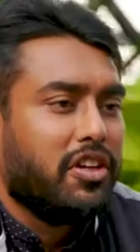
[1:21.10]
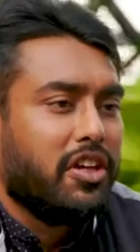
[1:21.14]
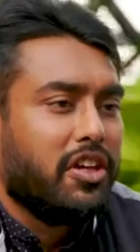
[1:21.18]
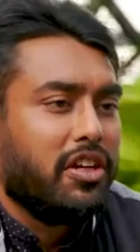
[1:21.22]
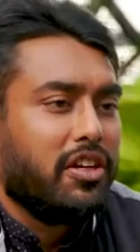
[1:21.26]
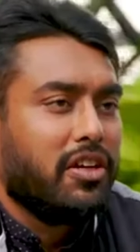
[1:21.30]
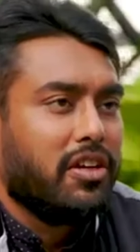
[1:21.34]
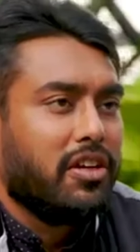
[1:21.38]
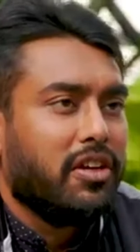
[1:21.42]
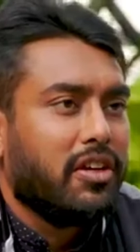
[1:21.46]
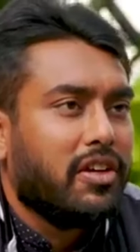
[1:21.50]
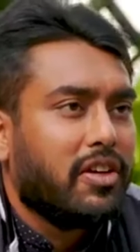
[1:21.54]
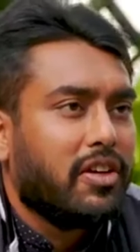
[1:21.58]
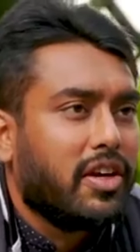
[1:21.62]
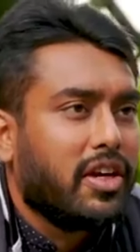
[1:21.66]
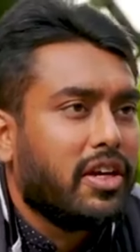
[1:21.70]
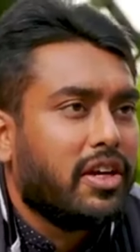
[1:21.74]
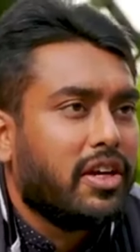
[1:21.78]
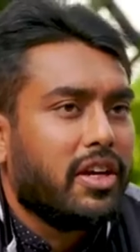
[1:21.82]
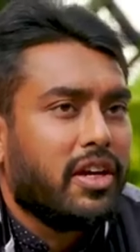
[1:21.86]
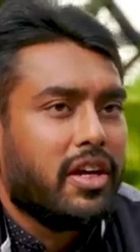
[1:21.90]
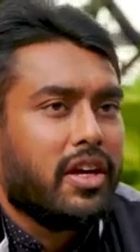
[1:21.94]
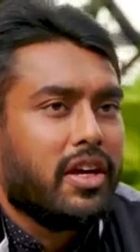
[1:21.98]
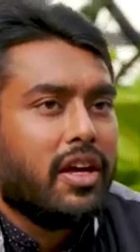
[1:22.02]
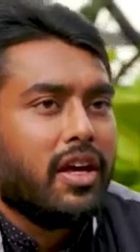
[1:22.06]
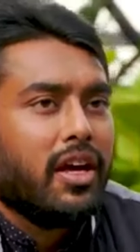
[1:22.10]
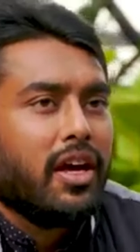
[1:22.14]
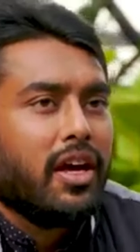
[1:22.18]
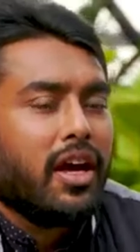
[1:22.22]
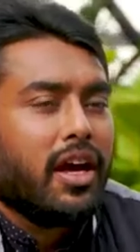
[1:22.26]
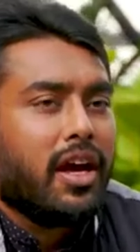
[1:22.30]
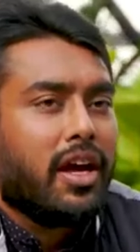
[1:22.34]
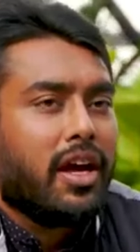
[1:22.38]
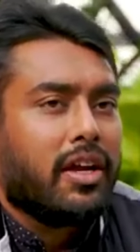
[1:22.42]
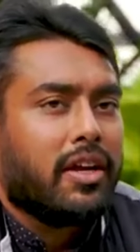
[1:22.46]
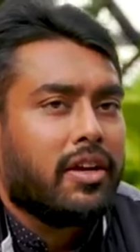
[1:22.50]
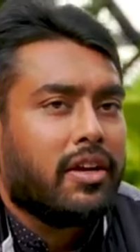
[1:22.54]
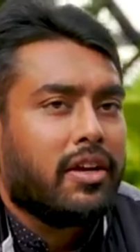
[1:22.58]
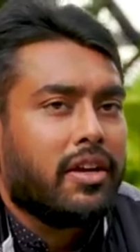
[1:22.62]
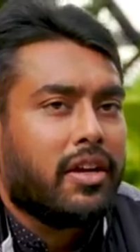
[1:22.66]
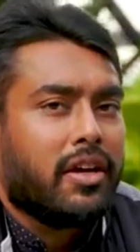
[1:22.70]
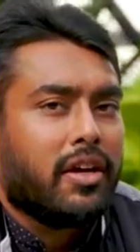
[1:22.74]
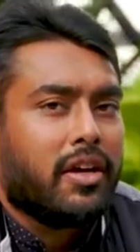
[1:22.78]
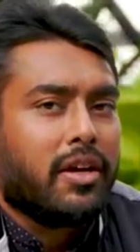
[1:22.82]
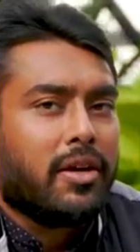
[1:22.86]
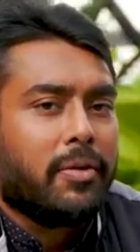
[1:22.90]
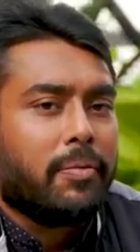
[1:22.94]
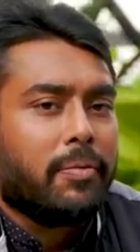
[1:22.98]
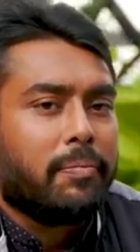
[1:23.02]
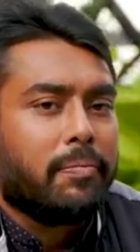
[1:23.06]
13, right? And
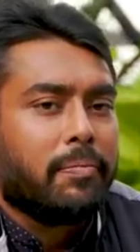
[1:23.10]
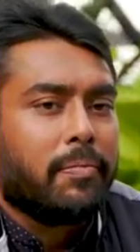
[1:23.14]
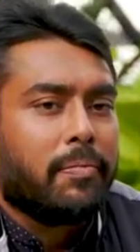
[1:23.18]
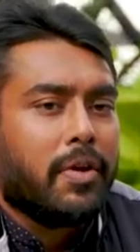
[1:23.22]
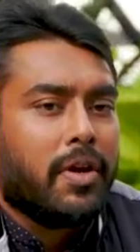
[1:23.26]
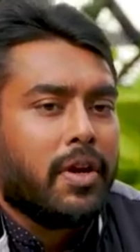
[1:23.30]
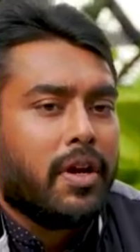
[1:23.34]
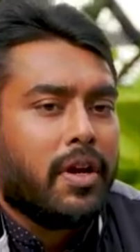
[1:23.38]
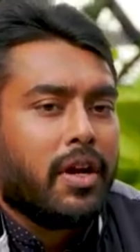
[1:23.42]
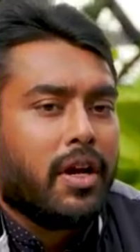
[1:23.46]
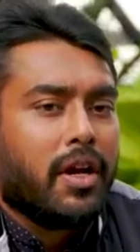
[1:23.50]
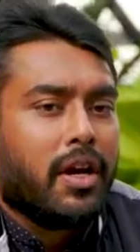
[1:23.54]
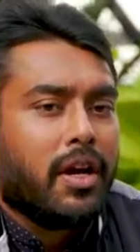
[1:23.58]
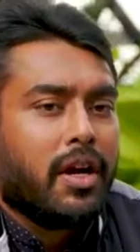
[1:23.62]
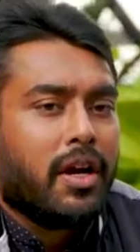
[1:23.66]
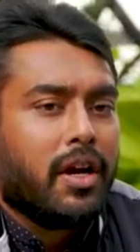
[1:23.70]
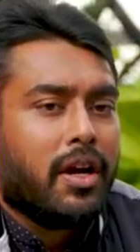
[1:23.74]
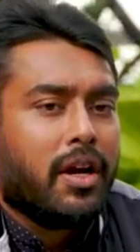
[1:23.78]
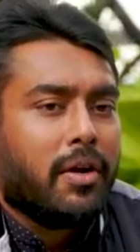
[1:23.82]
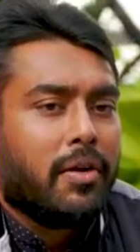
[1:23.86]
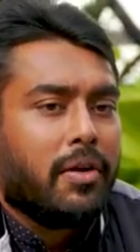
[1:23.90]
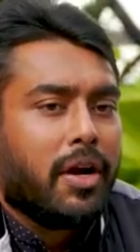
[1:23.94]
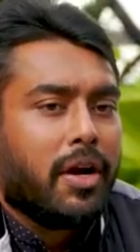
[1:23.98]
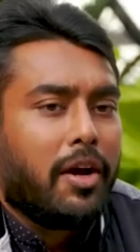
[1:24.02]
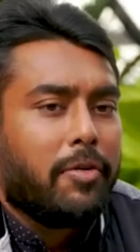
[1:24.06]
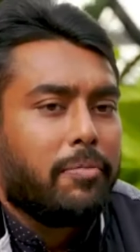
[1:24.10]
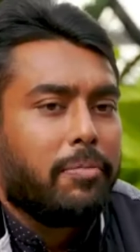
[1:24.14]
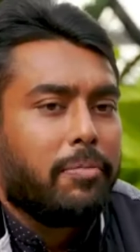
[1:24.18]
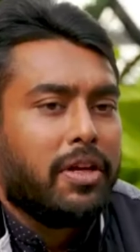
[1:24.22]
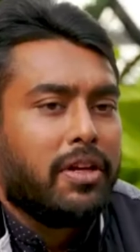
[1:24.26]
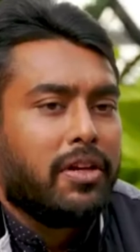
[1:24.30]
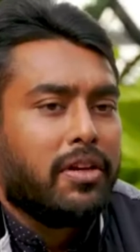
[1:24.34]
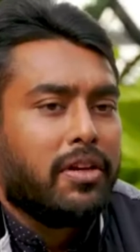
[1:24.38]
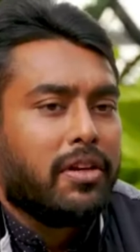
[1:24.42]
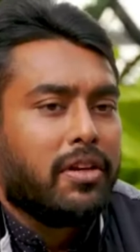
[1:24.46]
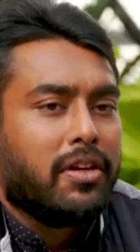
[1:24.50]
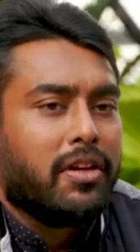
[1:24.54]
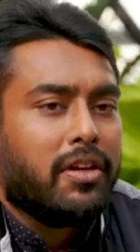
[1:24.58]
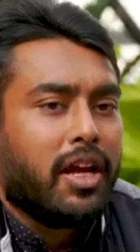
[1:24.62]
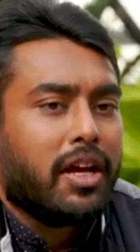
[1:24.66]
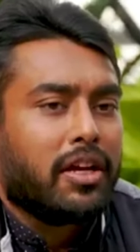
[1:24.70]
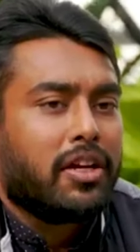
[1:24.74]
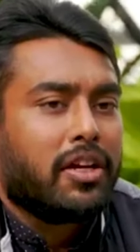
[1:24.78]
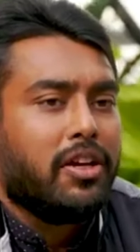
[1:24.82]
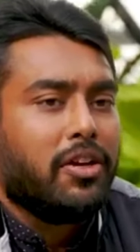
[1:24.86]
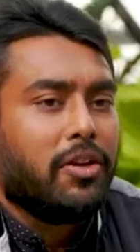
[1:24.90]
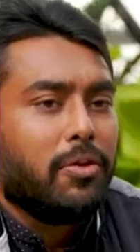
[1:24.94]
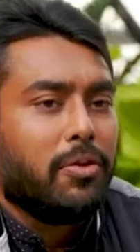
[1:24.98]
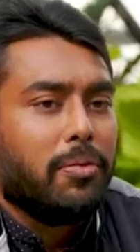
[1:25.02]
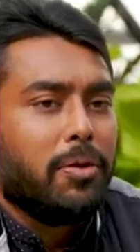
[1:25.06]
I've been
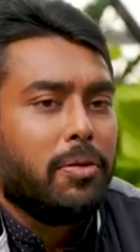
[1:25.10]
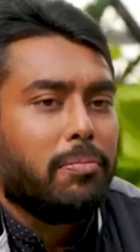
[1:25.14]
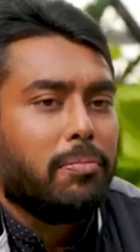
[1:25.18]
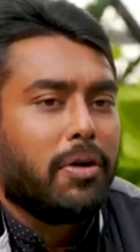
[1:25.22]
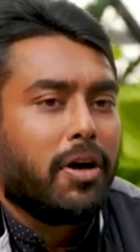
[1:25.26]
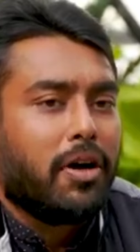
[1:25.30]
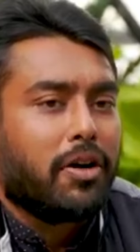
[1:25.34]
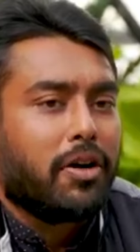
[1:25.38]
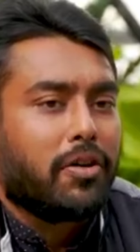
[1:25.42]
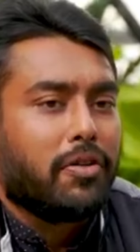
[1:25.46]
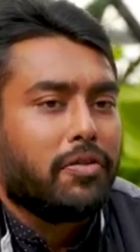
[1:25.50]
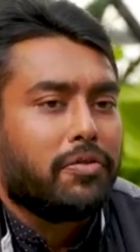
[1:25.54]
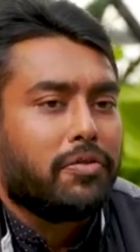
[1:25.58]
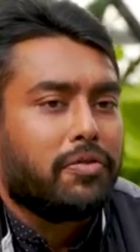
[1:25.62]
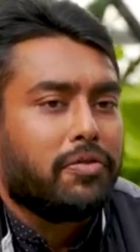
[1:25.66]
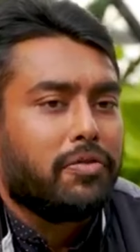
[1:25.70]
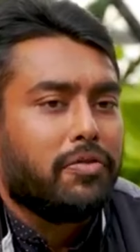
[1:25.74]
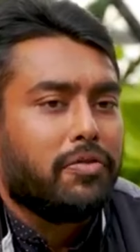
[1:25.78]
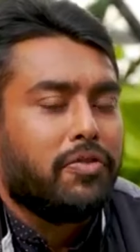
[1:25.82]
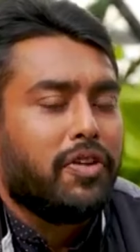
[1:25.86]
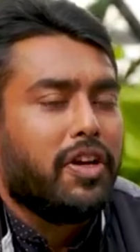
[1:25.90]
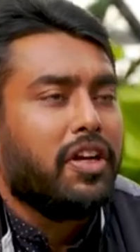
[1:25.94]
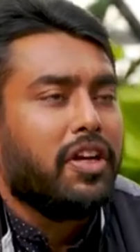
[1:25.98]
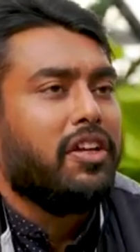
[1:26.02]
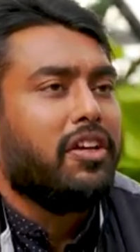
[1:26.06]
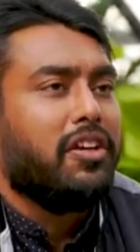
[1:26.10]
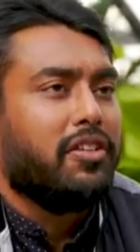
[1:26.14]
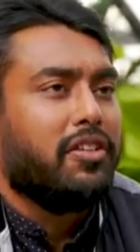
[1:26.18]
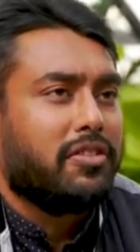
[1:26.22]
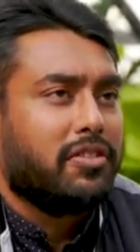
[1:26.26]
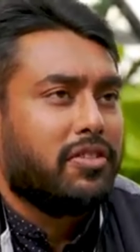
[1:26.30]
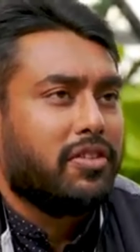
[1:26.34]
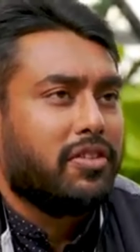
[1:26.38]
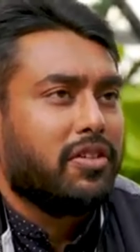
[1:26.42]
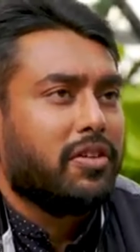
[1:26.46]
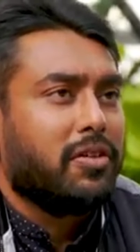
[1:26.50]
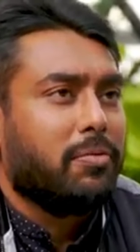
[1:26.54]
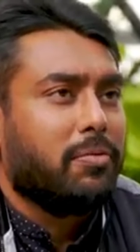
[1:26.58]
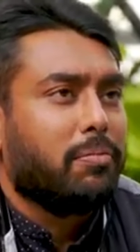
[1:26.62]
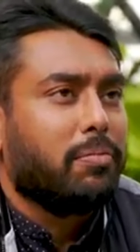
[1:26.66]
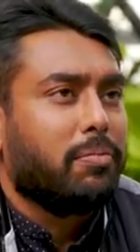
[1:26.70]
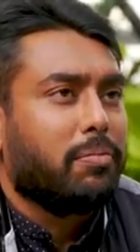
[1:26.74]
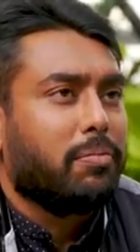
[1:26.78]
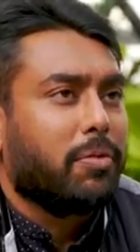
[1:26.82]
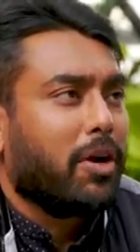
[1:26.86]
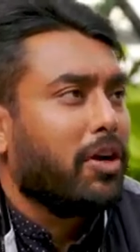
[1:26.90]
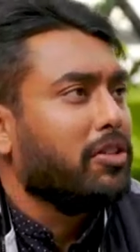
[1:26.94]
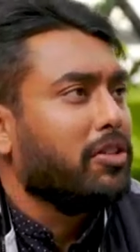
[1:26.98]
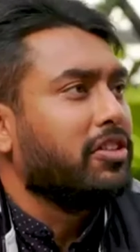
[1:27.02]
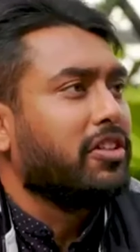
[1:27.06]
lucky to be part of various
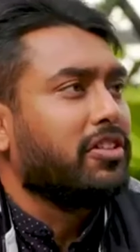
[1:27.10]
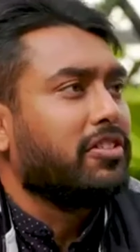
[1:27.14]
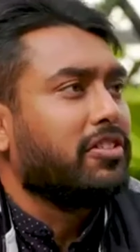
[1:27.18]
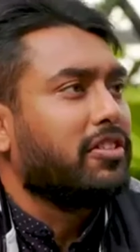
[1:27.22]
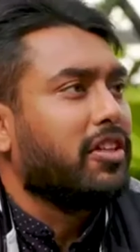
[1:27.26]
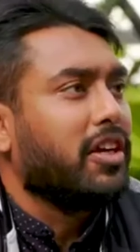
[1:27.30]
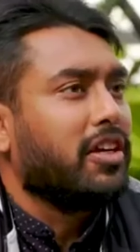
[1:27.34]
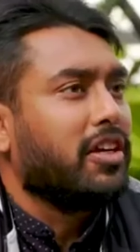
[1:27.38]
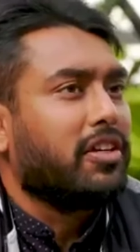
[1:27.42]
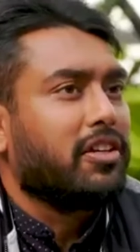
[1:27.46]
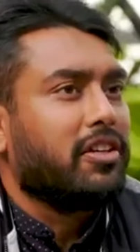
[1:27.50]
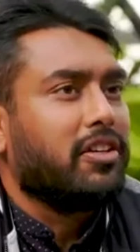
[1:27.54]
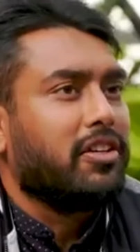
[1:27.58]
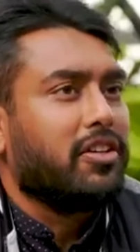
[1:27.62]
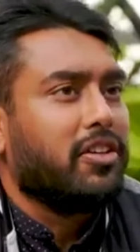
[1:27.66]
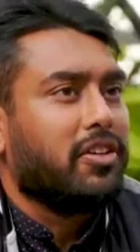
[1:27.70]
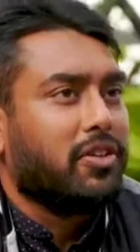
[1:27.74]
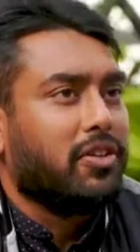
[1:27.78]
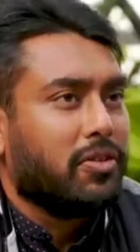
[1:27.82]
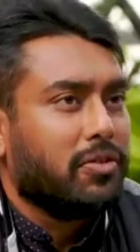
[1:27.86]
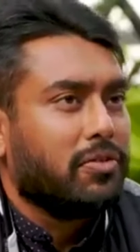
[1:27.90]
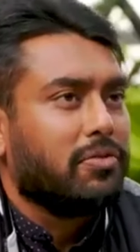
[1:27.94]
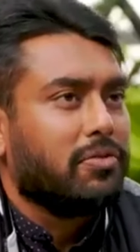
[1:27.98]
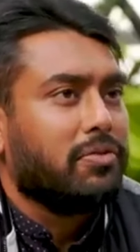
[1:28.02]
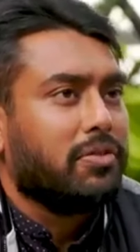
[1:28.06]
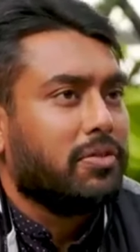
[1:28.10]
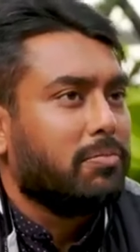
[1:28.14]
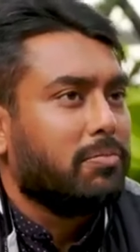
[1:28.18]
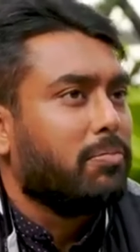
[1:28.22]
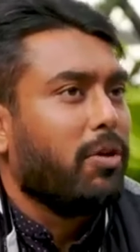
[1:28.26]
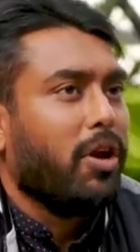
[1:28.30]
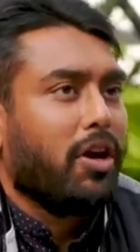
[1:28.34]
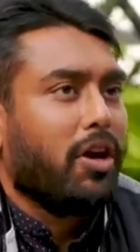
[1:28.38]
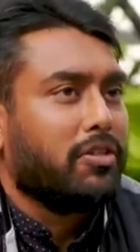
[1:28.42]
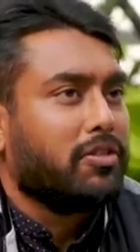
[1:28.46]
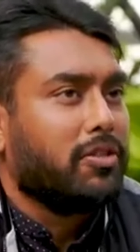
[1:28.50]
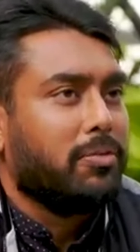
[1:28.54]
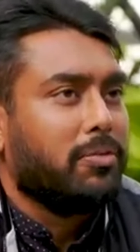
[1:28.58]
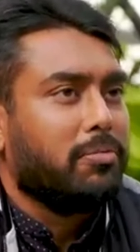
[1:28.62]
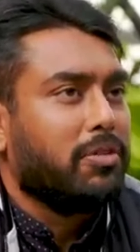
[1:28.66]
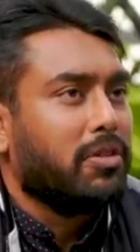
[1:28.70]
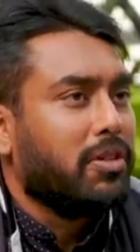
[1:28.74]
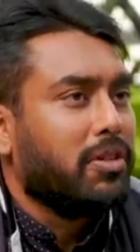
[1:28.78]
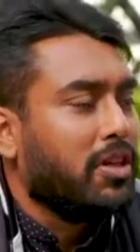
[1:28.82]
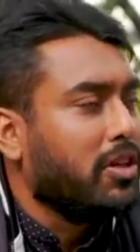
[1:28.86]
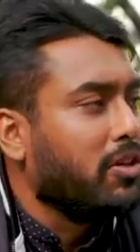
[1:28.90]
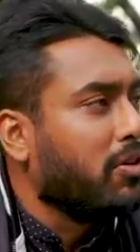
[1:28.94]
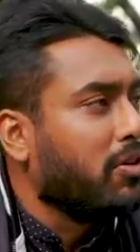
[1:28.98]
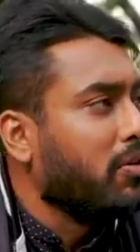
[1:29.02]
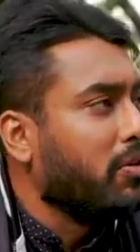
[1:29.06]
projects that, you know, blossomed,
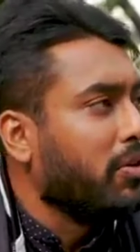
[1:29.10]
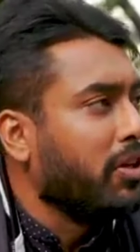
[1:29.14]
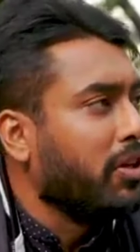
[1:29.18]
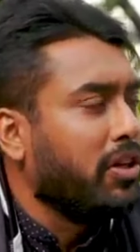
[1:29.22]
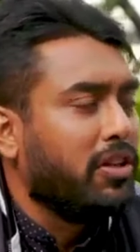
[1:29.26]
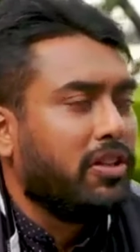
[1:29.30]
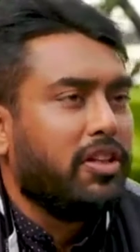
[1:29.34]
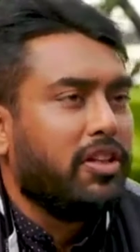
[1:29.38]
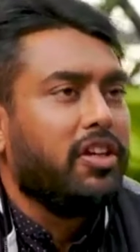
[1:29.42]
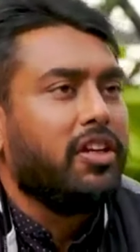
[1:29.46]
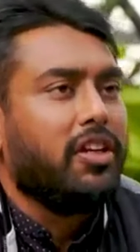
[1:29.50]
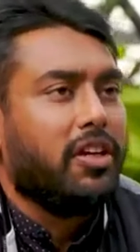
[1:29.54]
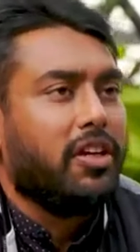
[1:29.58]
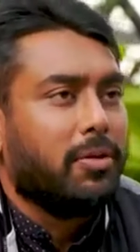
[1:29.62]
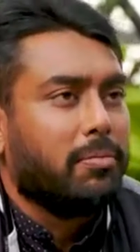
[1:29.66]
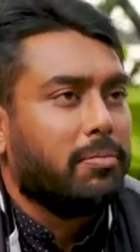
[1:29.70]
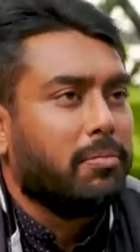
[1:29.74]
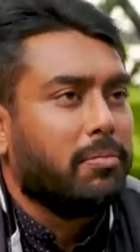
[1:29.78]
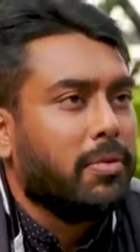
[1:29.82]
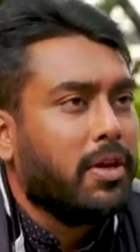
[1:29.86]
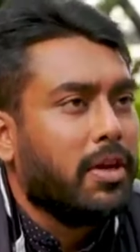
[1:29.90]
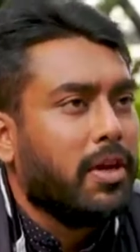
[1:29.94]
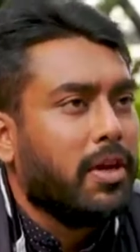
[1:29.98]
including Ethereum,